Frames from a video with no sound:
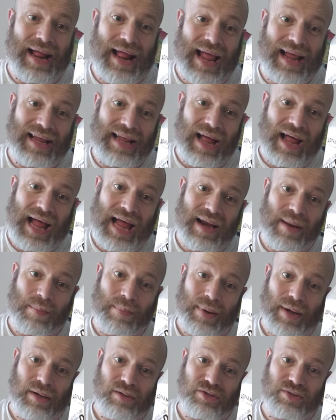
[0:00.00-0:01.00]
Edgar
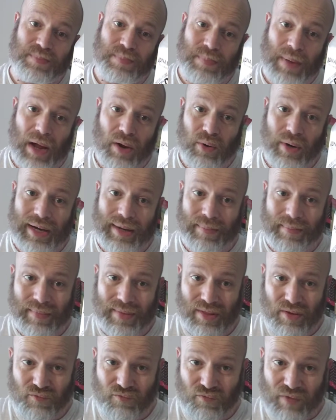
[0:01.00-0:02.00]
Allan Poe's poem,
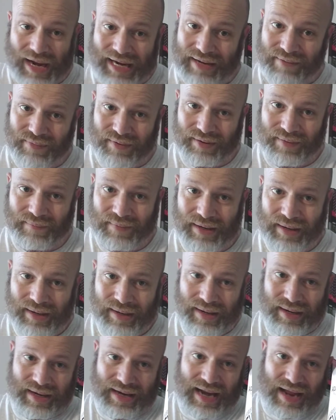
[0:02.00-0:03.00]
The Raven.
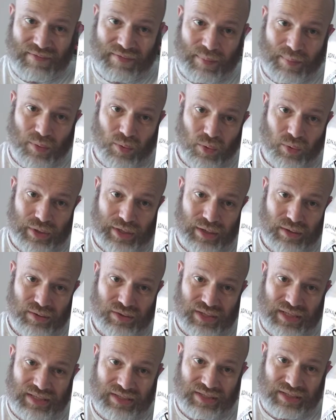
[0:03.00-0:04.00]
Nevermore
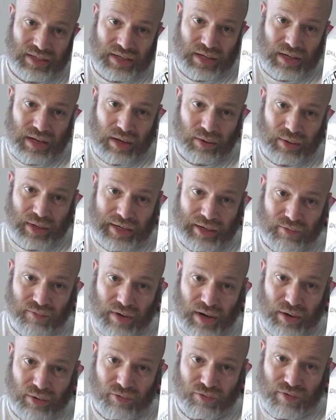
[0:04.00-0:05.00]
uses locally
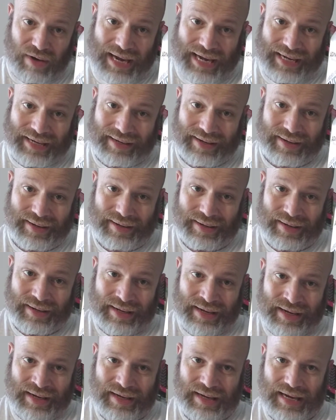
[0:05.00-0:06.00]
grown grain.
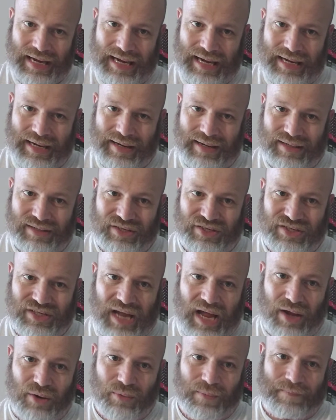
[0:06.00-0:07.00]

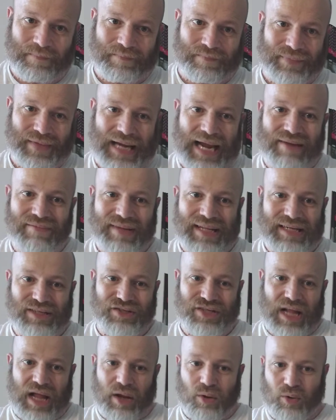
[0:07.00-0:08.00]
So,
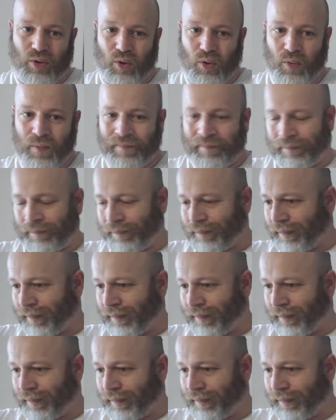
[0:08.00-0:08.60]
everything's local.